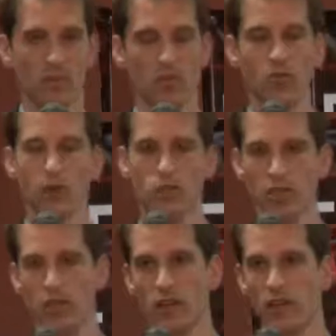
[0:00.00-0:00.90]
The
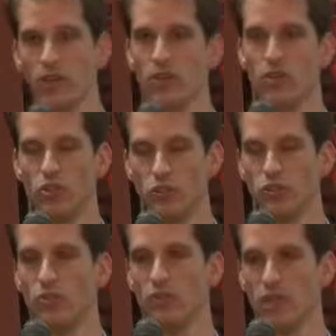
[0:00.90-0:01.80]
question of, do
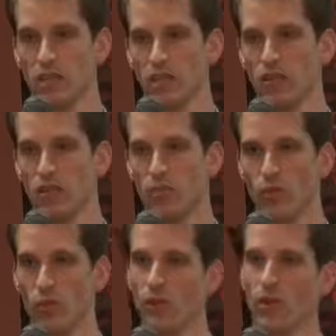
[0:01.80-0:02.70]
you need the
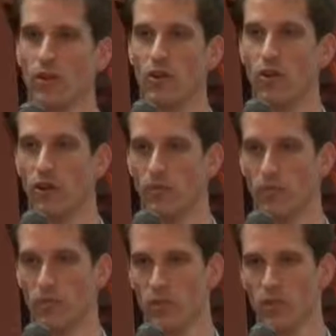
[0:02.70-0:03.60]
boiler at all?
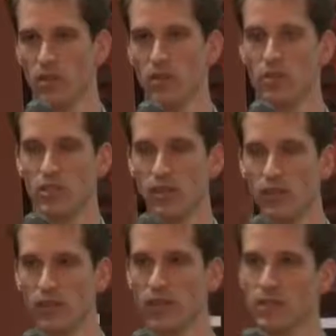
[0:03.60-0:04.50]

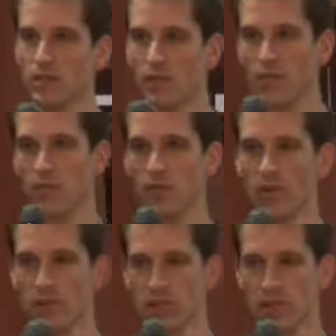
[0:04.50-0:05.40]
Typically does not come up in
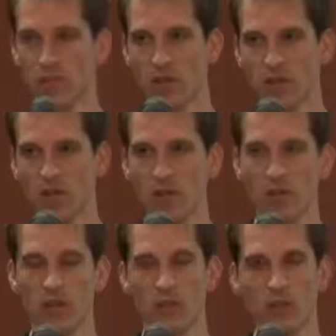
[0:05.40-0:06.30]
assessment
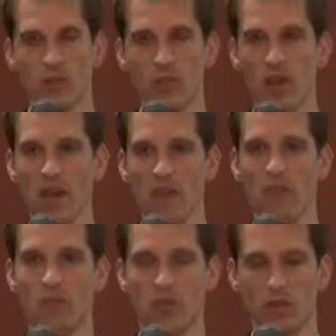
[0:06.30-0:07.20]
because you've paid
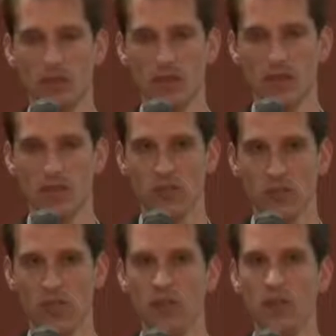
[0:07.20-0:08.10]
the
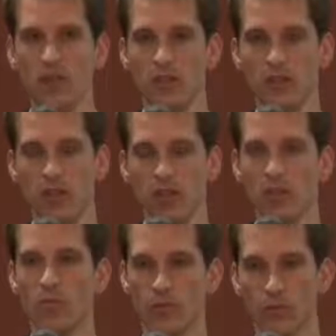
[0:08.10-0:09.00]
assessor to
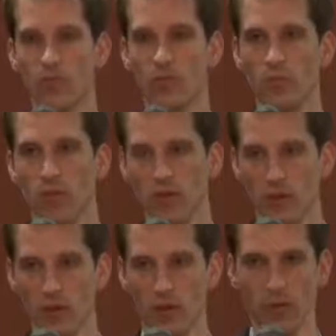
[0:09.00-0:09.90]
improve the
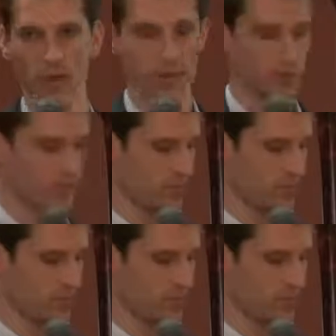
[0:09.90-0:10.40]
boiler already.